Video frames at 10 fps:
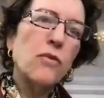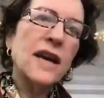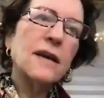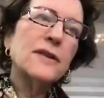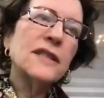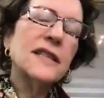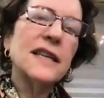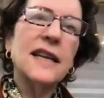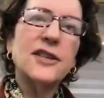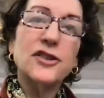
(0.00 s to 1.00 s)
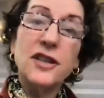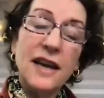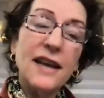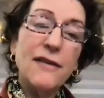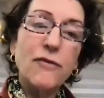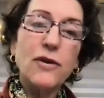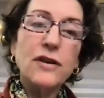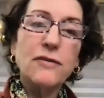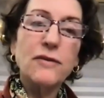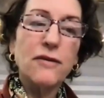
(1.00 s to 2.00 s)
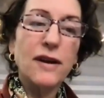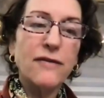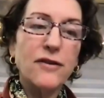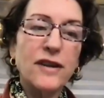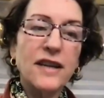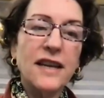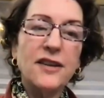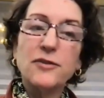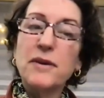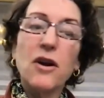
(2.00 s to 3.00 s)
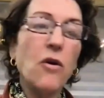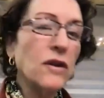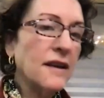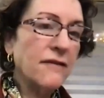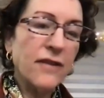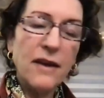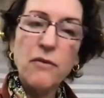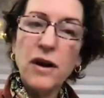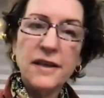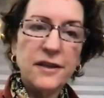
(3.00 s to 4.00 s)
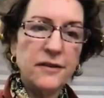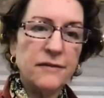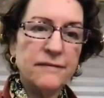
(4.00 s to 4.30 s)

it comes to teenagers, and I have worked with quite a few teenagers, but only if they want to.